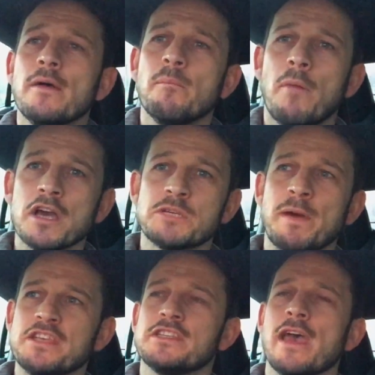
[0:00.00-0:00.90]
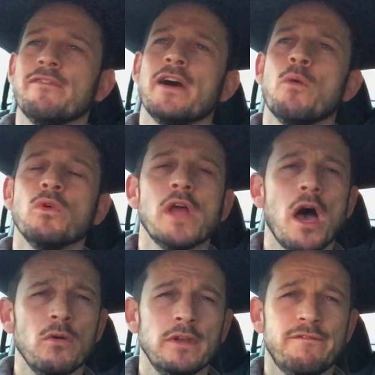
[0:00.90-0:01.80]
My space saver will
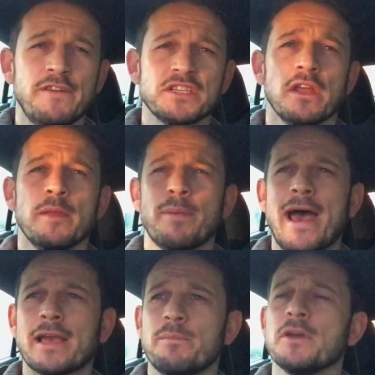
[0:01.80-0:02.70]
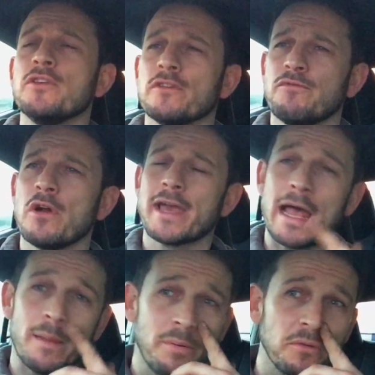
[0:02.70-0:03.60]
only fit on the back because the front
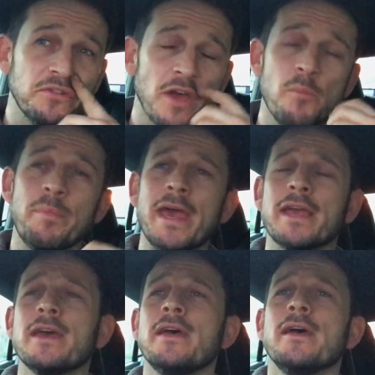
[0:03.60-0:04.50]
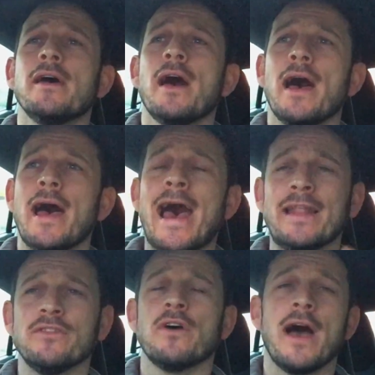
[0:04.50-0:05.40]
caliper is so big,
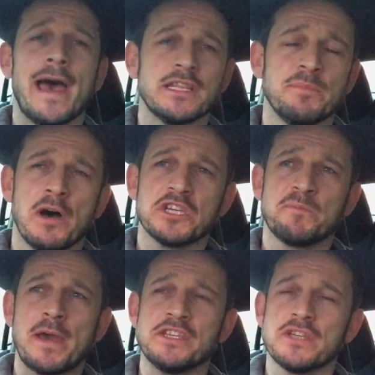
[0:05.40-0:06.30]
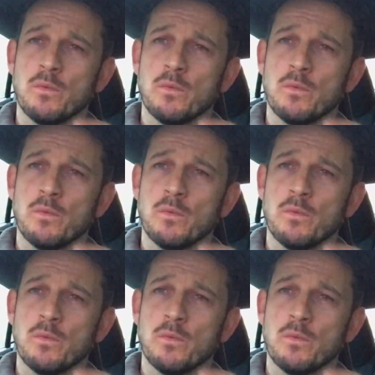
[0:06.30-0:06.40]
and I had to buy a spacer,